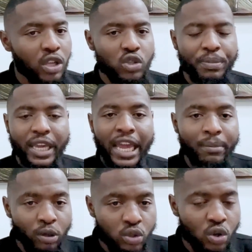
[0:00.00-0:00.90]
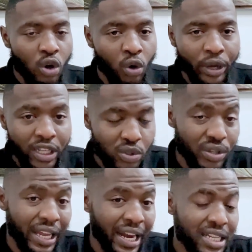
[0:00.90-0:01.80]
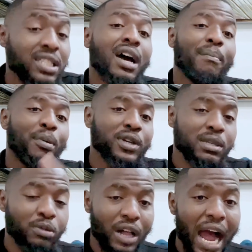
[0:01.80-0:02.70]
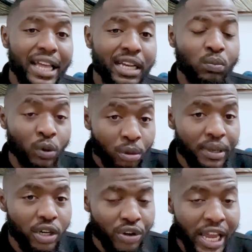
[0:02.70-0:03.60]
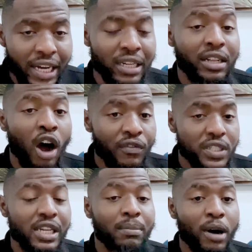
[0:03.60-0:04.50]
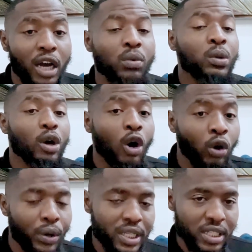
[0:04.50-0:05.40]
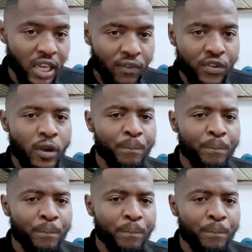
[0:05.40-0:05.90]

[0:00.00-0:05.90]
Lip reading: to be able to go into the next possible high that will be created. And obviously, the market will always give you